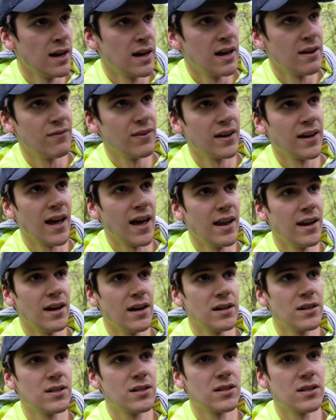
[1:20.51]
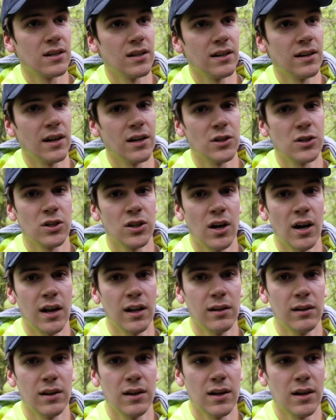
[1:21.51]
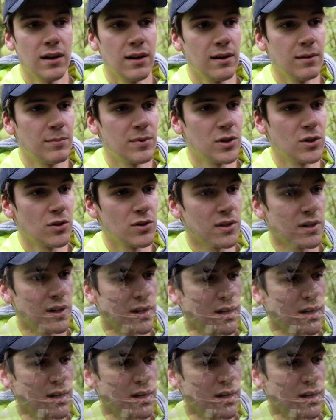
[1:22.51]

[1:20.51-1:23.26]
if I get a nice shot, I'll be sure to